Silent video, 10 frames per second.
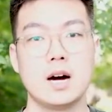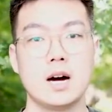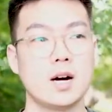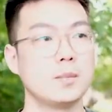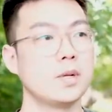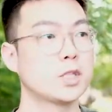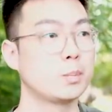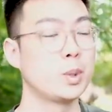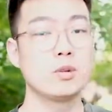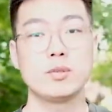Um, it's a
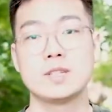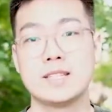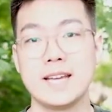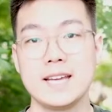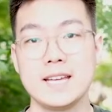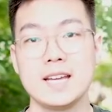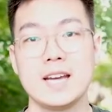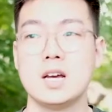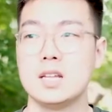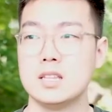beautiful day.
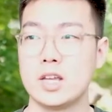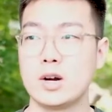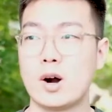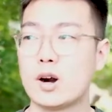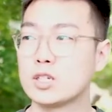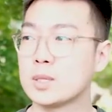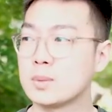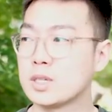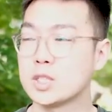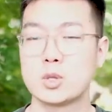There are some
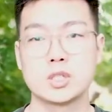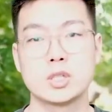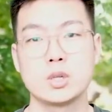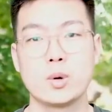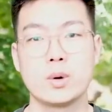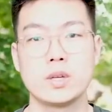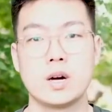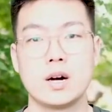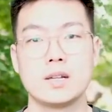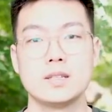construction going
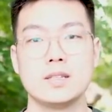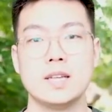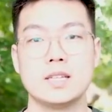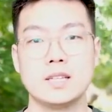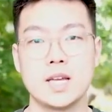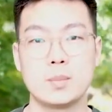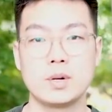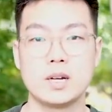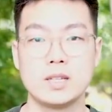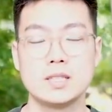on in the
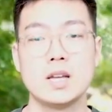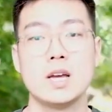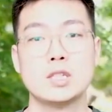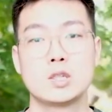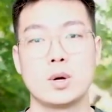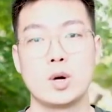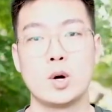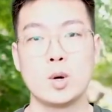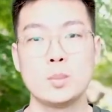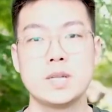neighborhood, so I
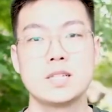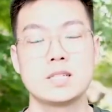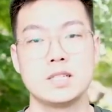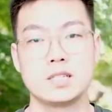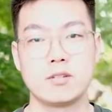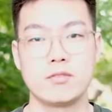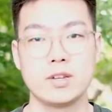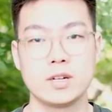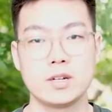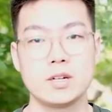hope that doesn't
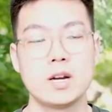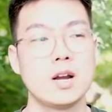interfere,